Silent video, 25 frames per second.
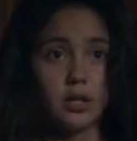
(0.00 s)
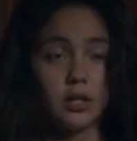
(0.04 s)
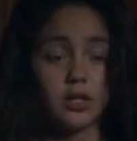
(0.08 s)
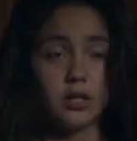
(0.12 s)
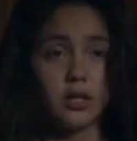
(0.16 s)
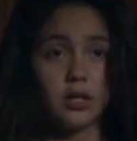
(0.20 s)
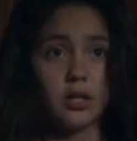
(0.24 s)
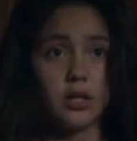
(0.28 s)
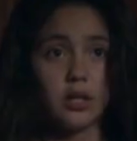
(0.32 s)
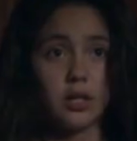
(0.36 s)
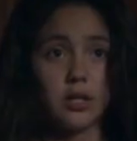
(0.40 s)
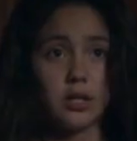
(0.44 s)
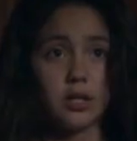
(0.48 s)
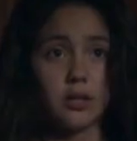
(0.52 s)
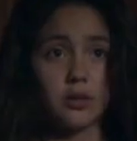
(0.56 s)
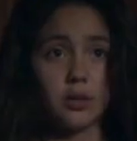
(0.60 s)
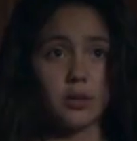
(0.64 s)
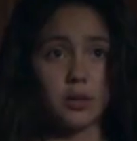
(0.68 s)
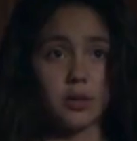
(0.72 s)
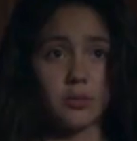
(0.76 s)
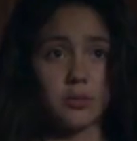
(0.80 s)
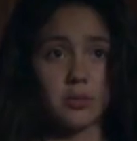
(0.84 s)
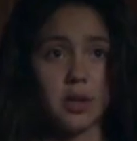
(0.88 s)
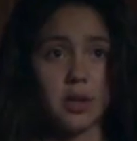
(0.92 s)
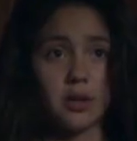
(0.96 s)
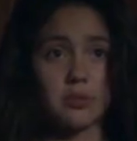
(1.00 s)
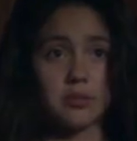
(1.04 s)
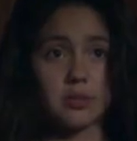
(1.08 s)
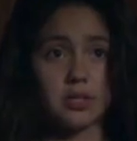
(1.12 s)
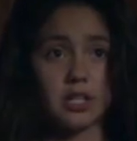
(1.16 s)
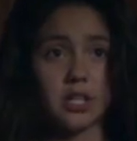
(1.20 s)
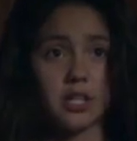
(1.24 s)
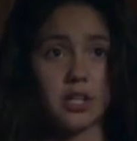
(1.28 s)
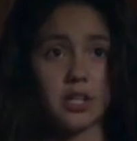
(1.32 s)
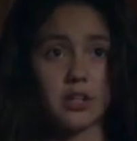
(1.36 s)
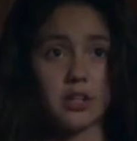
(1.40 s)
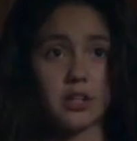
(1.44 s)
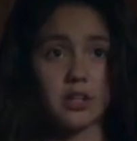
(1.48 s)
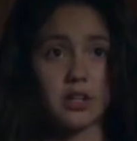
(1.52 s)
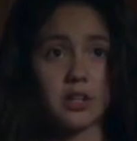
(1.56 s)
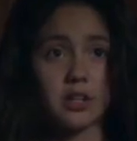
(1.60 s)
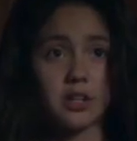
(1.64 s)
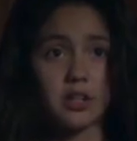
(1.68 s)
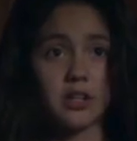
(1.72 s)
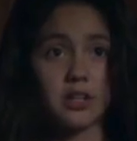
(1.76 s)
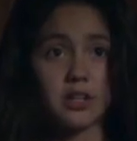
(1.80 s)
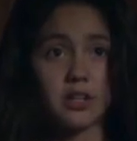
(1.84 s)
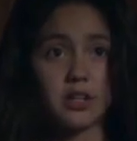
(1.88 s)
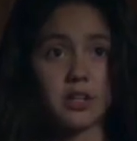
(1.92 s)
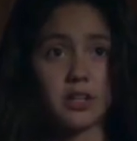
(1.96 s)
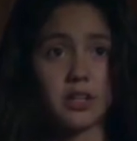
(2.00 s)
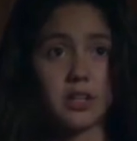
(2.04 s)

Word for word: claims the crooked man did it.